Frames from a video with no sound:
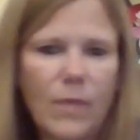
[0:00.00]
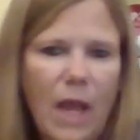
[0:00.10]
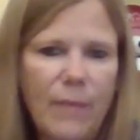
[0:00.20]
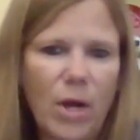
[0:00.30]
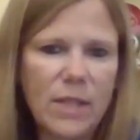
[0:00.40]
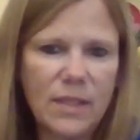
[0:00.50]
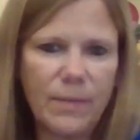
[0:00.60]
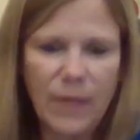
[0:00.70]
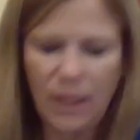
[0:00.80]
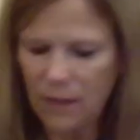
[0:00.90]
I bought
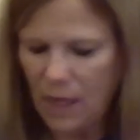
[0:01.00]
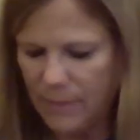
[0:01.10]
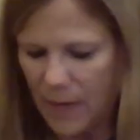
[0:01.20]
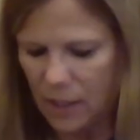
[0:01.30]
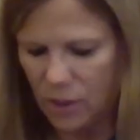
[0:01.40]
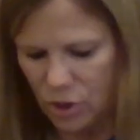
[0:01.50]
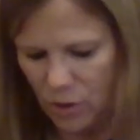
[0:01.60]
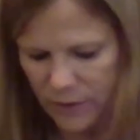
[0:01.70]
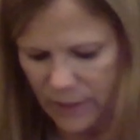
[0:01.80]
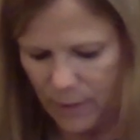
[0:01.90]
something that I'm not going to show
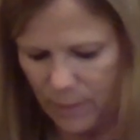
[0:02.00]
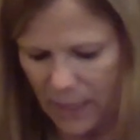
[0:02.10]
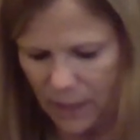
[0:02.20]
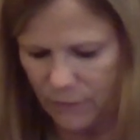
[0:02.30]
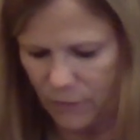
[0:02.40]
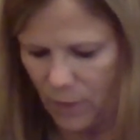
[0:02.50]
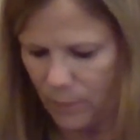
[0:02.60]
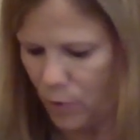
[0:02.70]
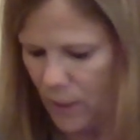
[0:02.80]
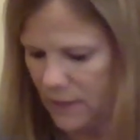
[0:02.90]
because I'm going to make it for a
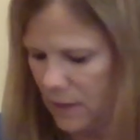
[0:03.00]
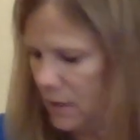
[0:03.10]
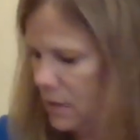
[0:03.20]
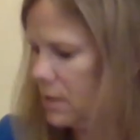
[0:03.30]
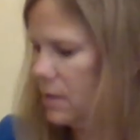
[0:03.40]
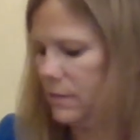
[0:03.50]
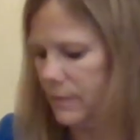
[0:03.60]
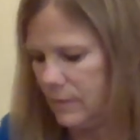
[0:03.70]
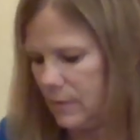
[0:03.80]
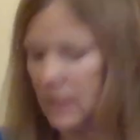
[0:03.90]
present.
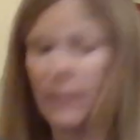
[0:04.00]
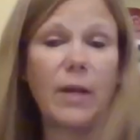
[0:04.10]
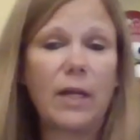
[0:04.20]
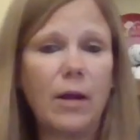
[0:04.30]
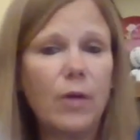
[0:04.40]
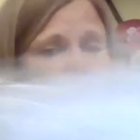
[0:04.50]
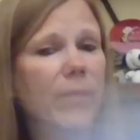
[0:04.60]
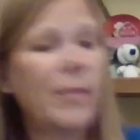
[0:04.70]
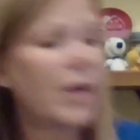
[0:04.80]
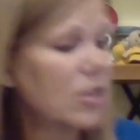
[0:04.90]
Because I'm like, oh,
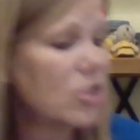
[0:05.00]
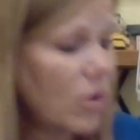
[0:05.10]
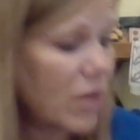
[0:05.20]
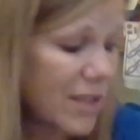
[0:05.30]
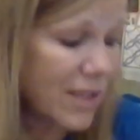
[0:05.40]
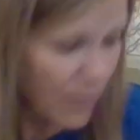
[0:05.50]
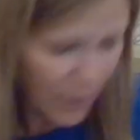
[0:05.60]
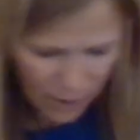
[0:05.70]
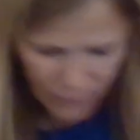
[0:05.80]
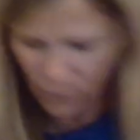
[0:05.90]
I'm not going to show you this because I'm
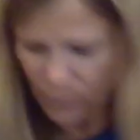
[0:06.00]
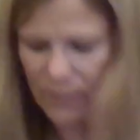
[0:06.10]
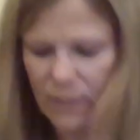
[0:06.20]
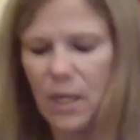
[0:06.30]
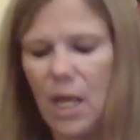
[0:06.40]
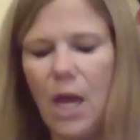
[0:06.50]
making it for a present.